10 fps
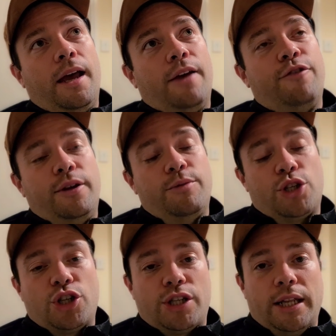if he was
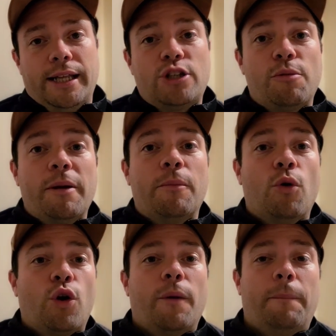just a little bit
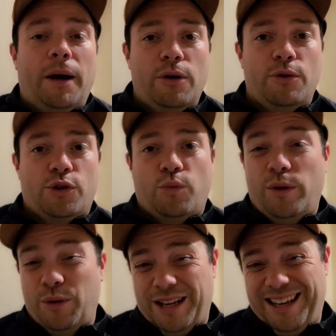more composed, we
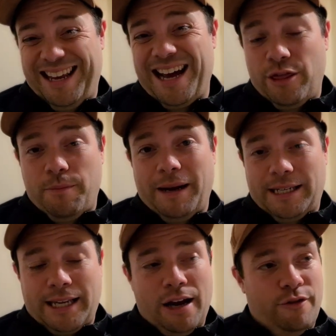would get the
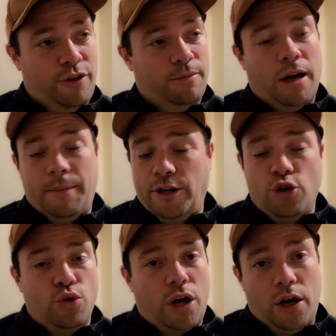best out of him. I mean,
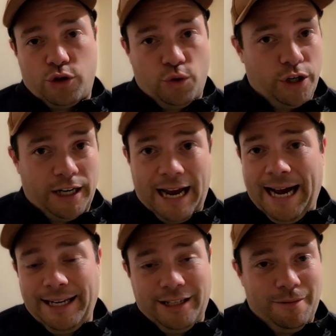Newcastle couldn't
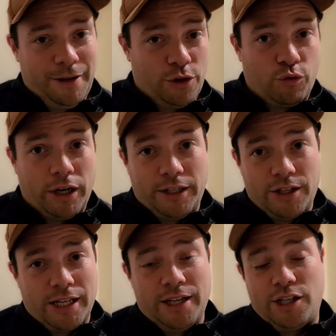hand him in a running
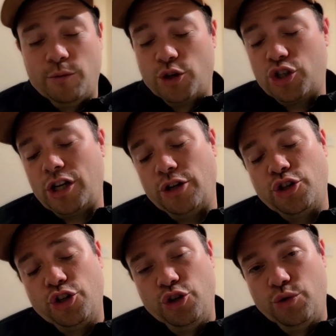sense. He was such
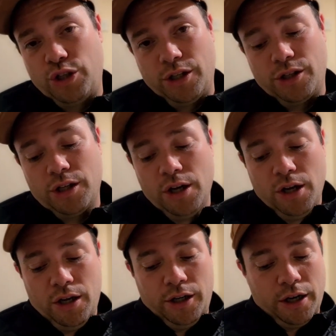a nuisance.
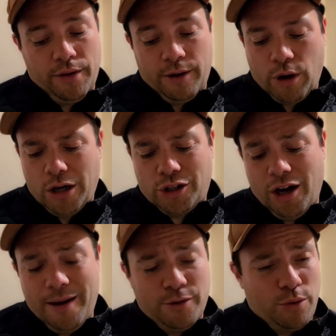You know, there are
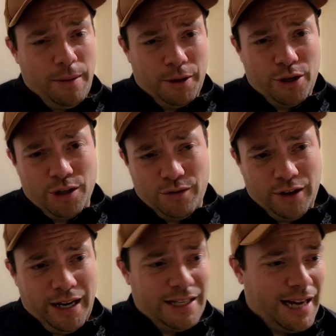times where because of
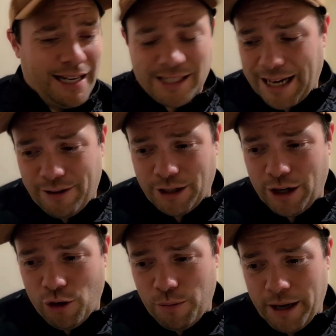it, his head's down a
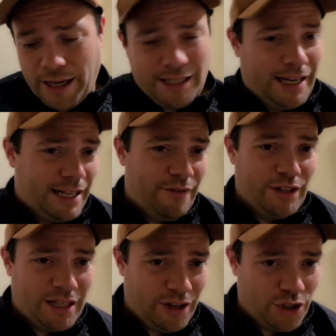little bit. He takes heavy
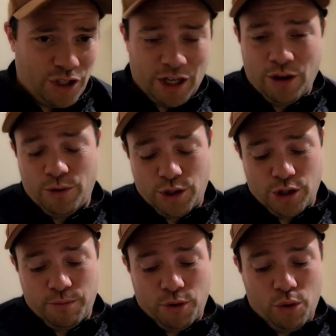touches. He loses
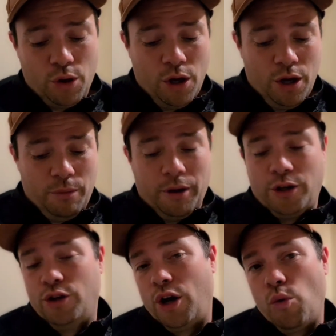the ball. But,
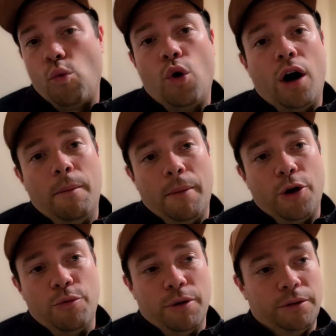you know, what a
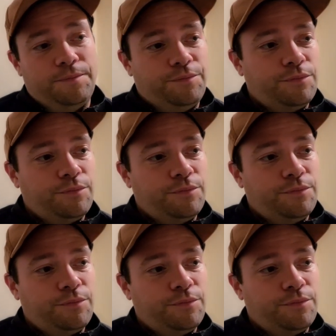moment.